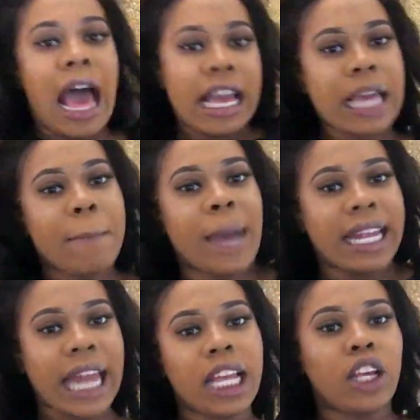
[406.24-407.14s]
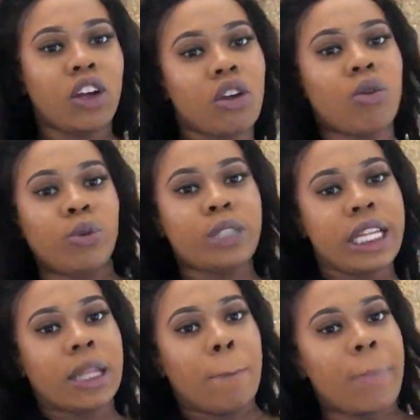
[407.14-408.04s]
I got my night clothes
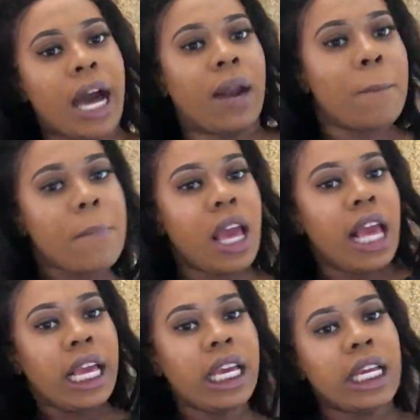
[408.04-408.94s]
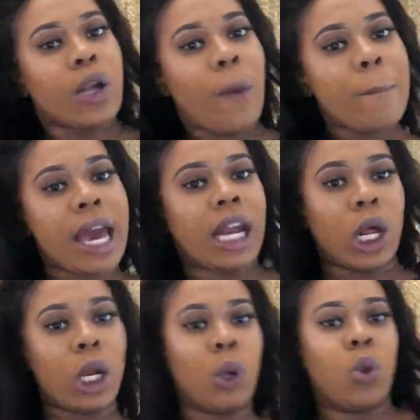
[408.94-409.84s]
at the bottom. It don't
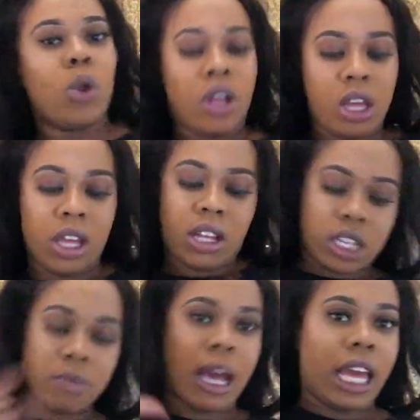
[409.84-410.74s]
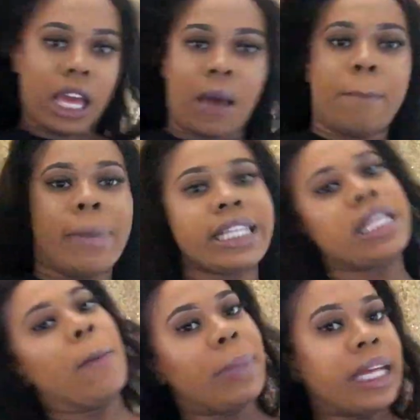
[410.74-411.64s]
matter though, cause my hair about
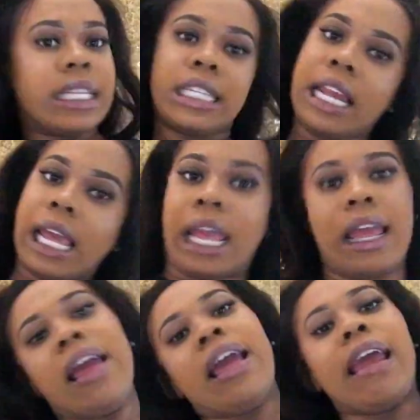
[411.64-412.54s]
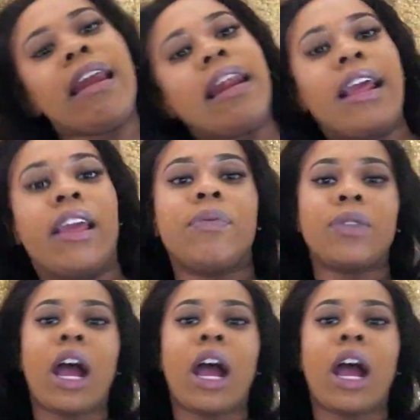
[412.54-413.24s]
to be slayed and laid.